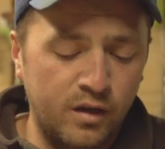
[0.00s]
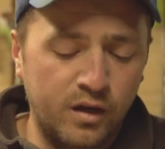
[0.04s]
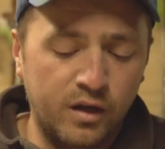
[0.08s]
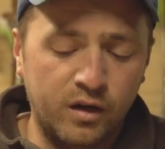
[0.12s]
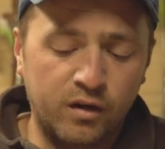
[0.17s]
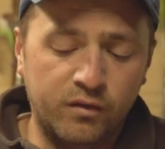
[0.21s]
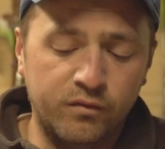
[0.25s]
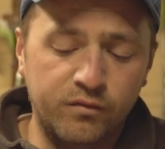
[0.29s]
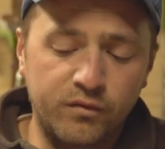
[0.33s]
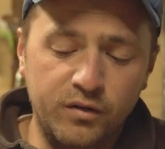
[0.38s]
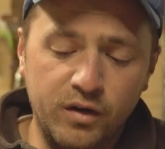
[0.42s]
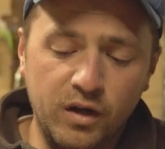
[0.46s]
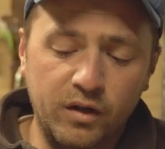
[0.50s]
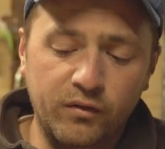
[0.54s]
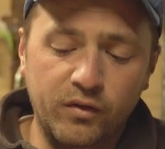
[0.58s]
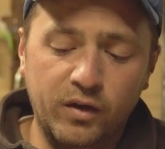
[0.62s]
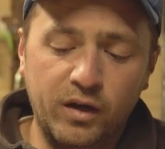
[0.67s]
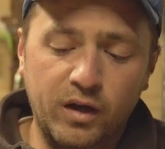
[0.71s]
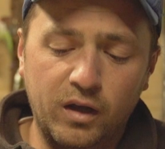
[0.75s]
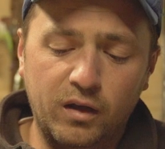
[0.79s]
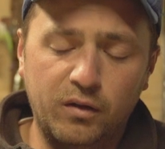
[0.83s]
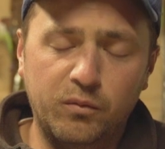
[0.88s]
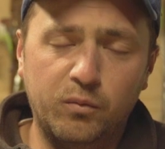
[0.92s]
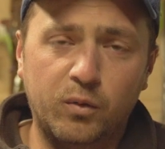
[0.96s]
and I've never
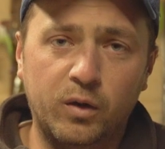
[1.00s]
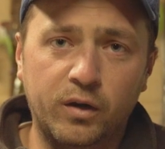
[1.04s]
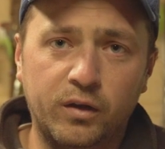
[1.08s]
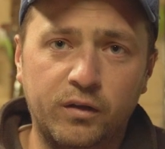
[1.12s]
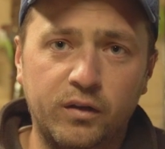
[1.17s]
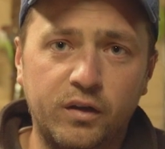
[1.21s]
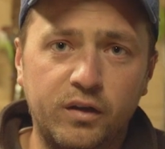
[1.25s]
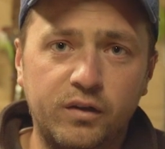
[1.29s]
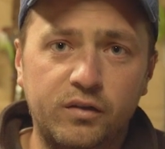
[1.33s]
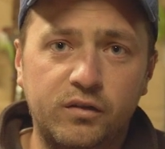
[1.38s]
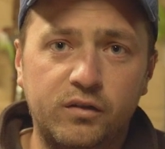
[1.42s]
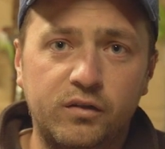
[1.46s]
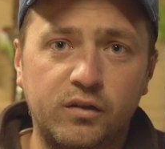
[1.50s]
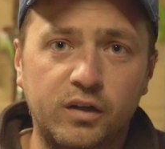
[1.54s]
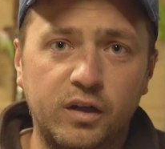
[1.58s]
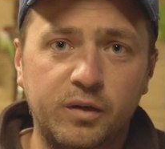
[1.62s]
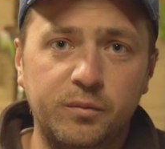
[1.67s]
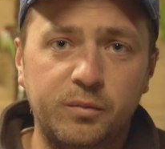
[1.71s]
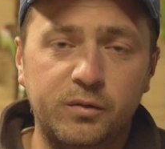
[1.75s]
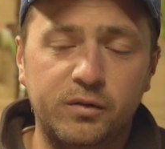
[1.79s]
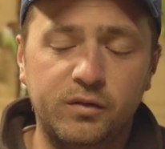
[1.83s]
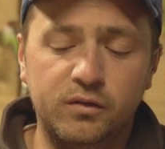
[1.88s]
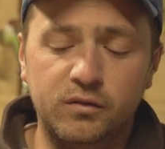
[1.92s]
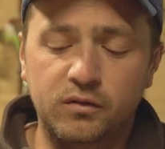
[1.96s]
had one of these
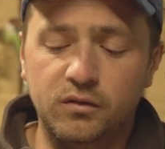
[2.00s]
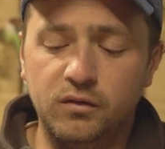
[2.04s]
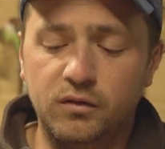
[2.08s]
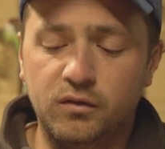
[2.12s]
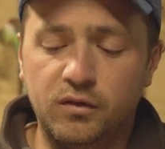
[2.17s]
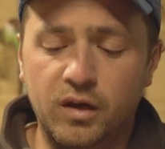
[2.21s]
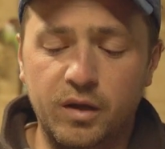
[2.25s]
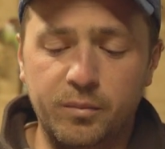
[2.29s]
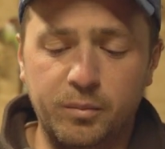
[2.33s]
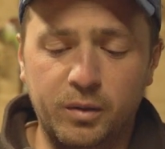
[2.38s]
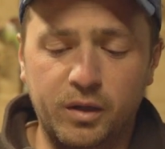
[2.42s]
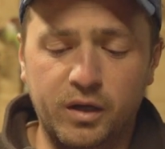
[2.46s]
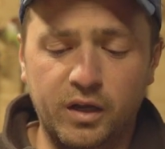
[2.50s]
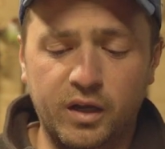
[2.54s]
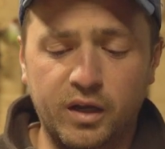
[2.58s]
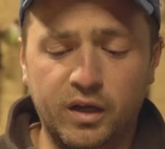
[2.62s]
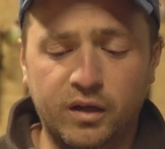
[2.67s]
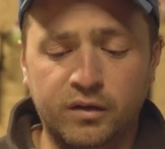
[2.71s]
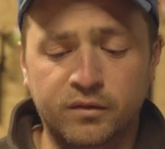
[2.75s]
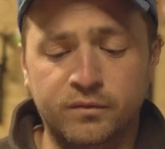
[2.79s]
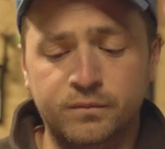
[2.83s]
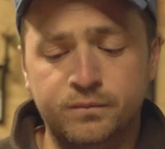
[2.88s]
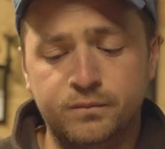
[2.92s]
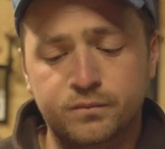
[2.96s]
clips let me
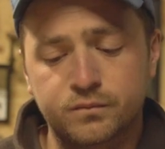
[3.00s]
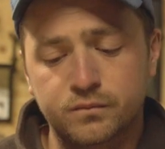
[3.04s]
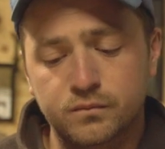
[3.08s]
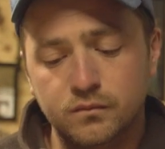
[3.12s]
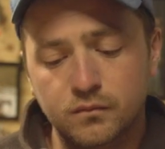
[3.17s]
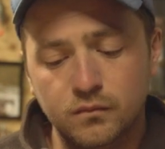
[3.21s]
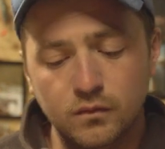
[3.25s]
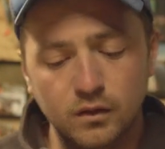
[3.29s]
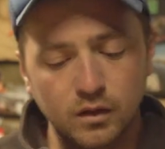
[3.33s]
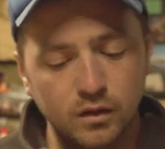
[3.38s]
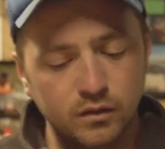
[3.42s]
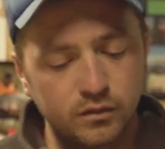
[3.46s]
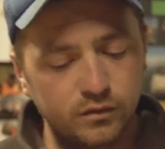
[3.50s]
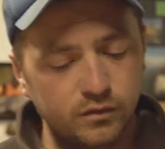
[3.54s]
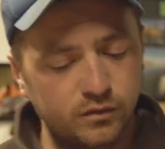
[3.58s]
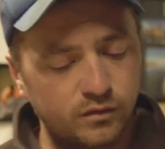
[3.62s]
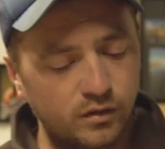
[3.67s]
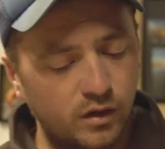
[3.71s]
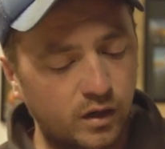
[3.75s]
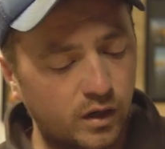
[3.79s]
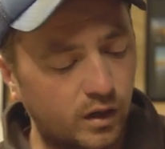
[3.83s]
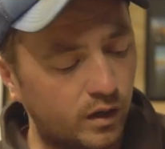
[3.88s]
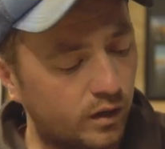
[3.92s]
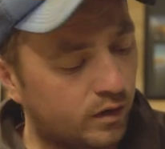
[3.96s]
down.
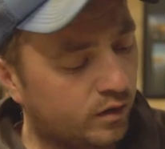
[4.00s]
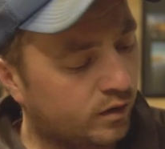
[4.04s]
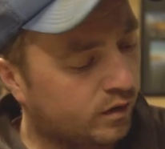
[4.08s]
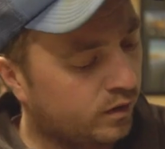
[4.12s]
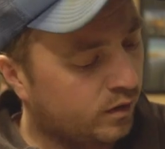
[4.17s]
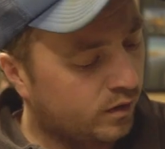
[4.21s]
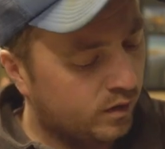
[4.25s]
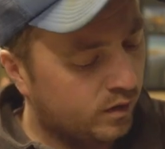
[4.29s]
So